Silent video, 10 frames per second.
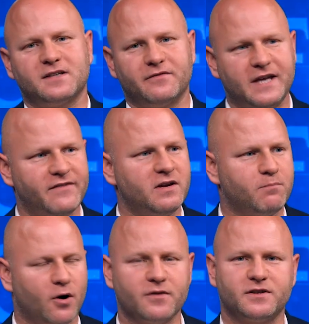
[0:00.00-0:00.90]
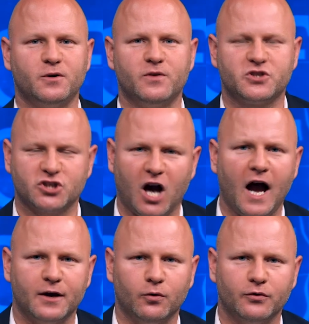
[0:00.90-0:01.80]
of giving birth to a
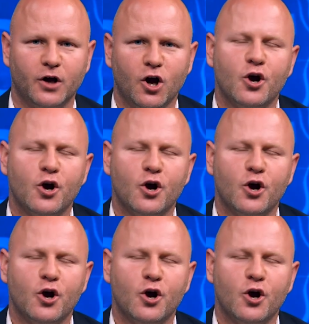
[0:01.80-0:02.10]
child